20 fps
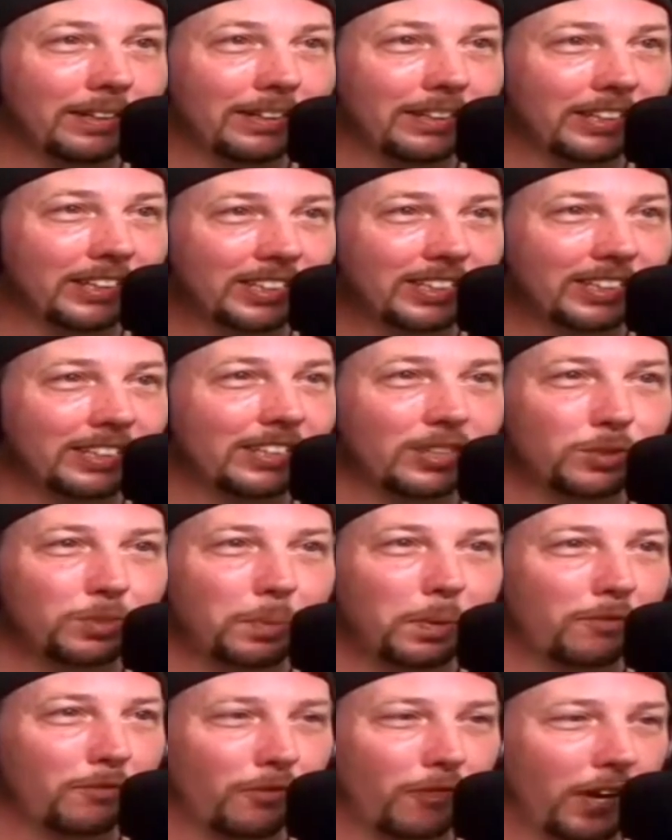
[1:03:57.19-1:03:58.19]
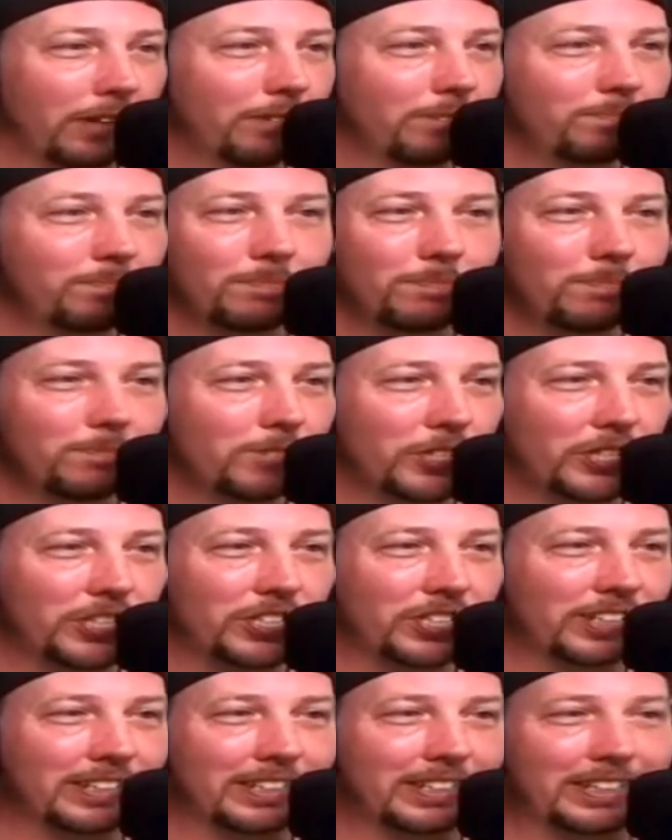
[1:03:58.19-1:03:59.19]
This has been fun.
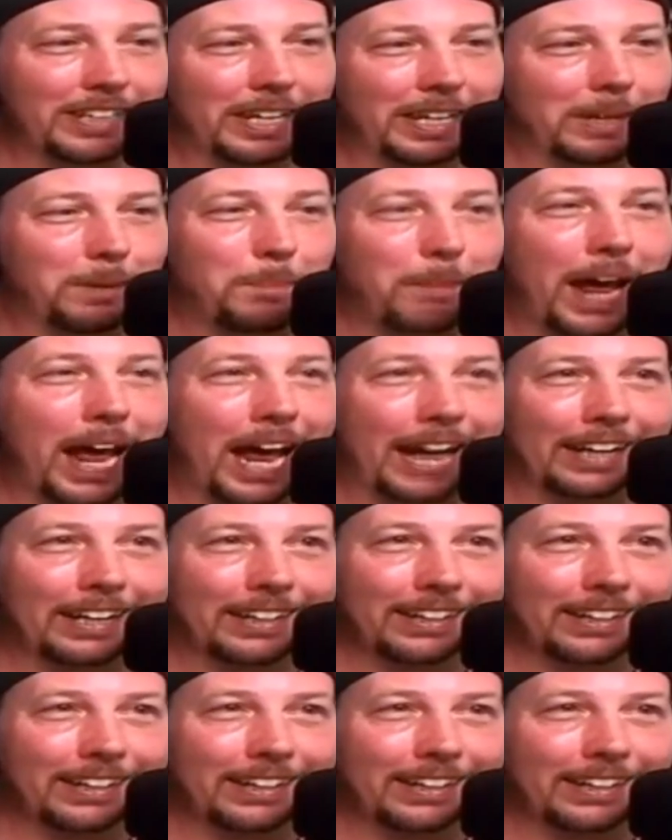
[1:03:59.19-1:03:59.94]
Just kick it back.